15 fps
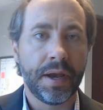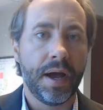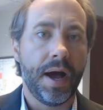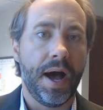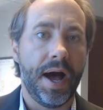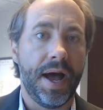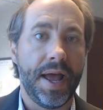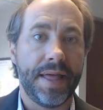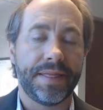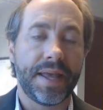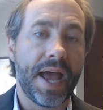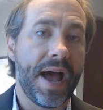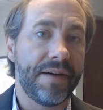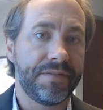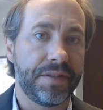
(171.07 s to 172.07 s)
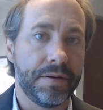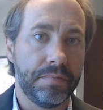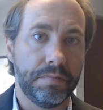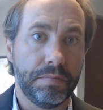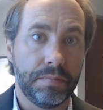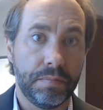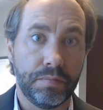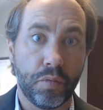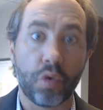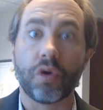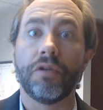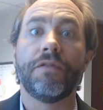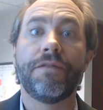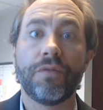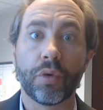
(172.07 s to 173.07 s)
and they have the
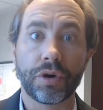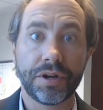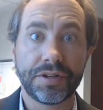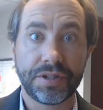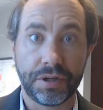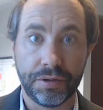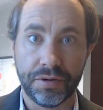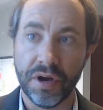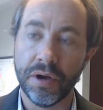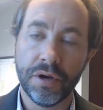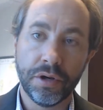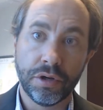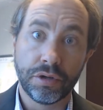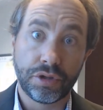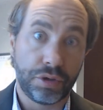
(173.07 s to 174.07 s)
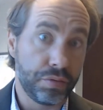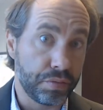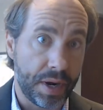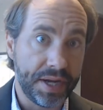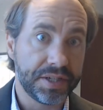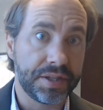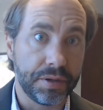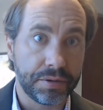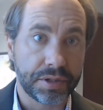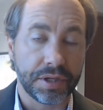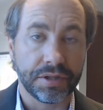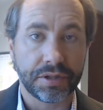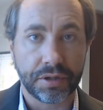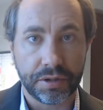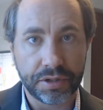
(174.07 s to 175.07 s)
moral fortitude to raise those
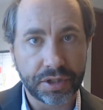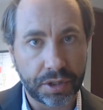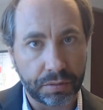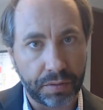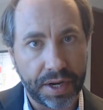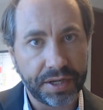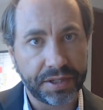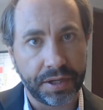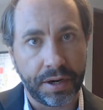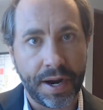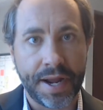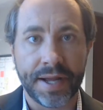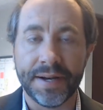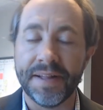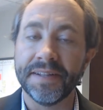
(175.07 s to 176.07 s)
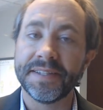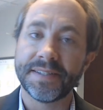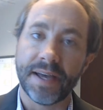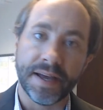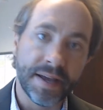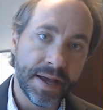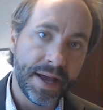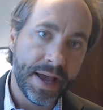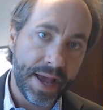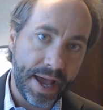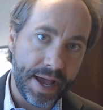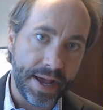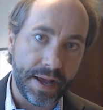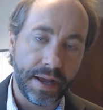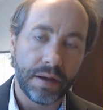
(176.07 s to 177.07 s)
concerns, to raise their hand and say,
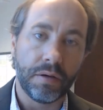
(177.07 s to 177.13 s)
hey,